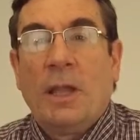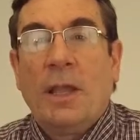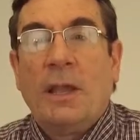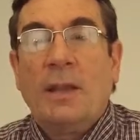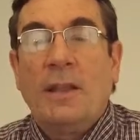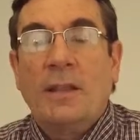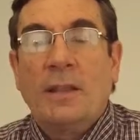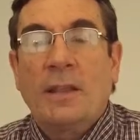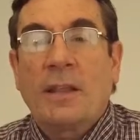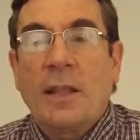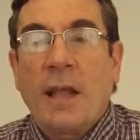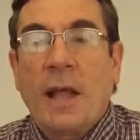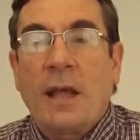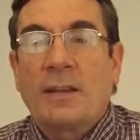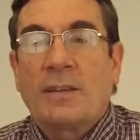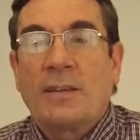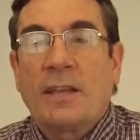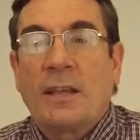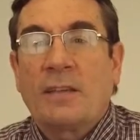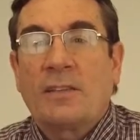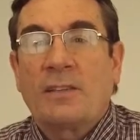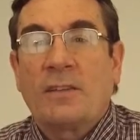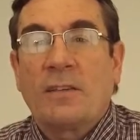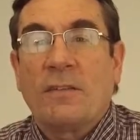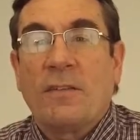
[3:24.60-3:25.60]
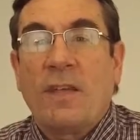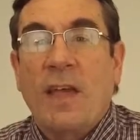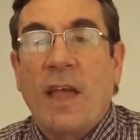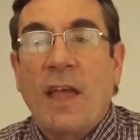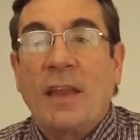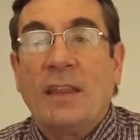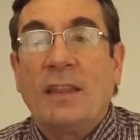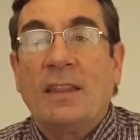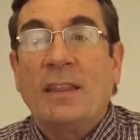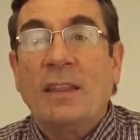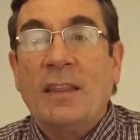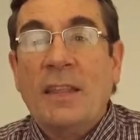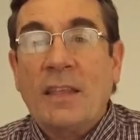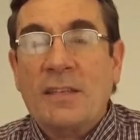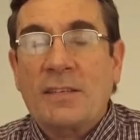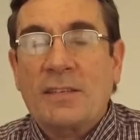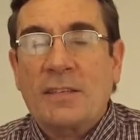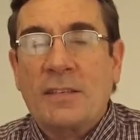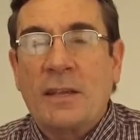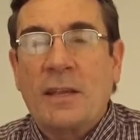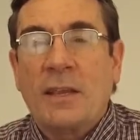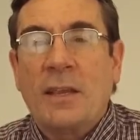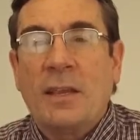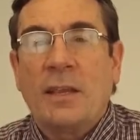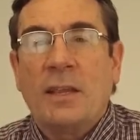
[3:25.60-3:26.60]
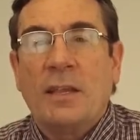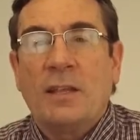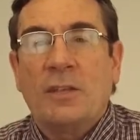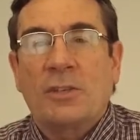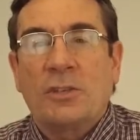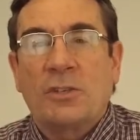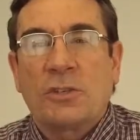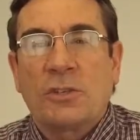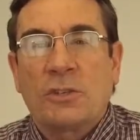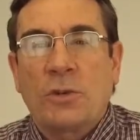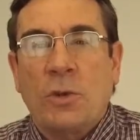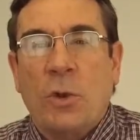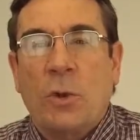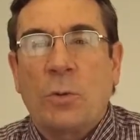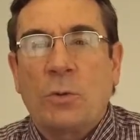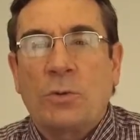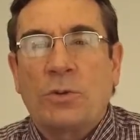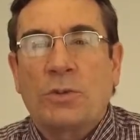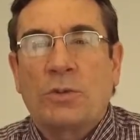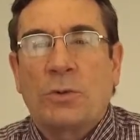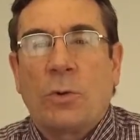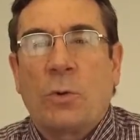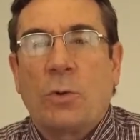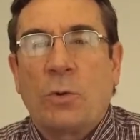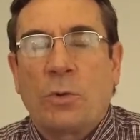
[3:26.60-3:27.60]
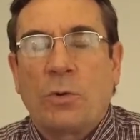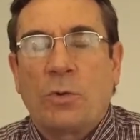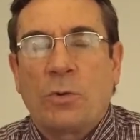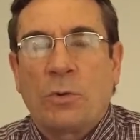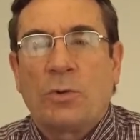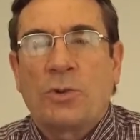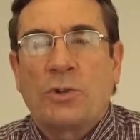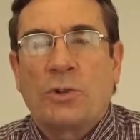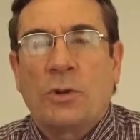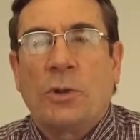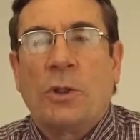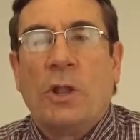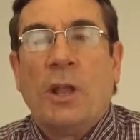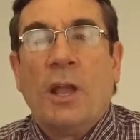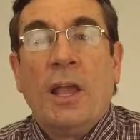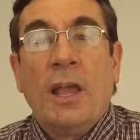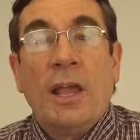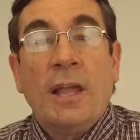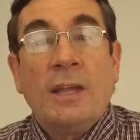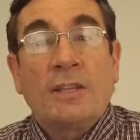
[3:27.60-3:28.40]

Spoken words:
And in the context of that, listening is so crucial.